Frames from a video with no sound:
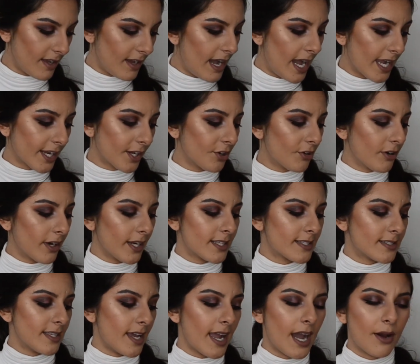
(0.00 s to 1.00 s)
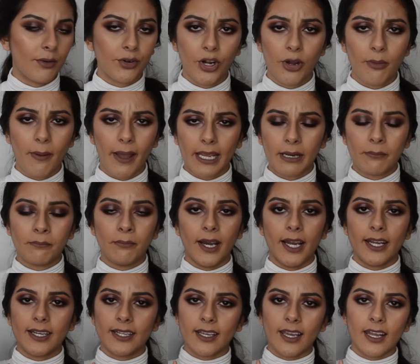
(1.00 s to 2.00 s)
I can already say I would go back and
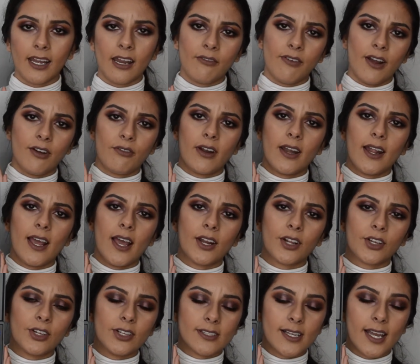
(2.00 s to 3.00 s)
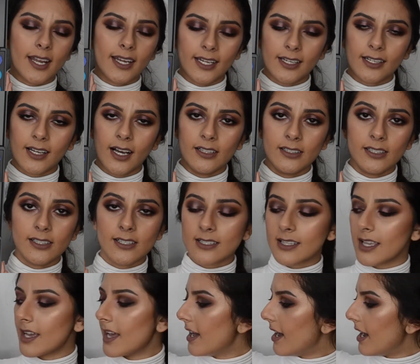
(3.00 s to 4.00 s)
buy it again if I run out because I need colours.
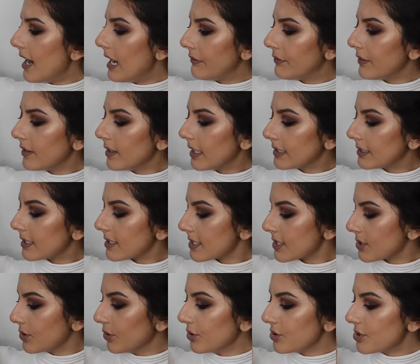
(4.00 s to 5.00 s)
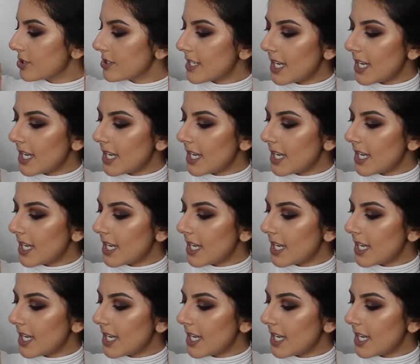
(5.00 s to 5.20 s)
I feel like this is gorgeous.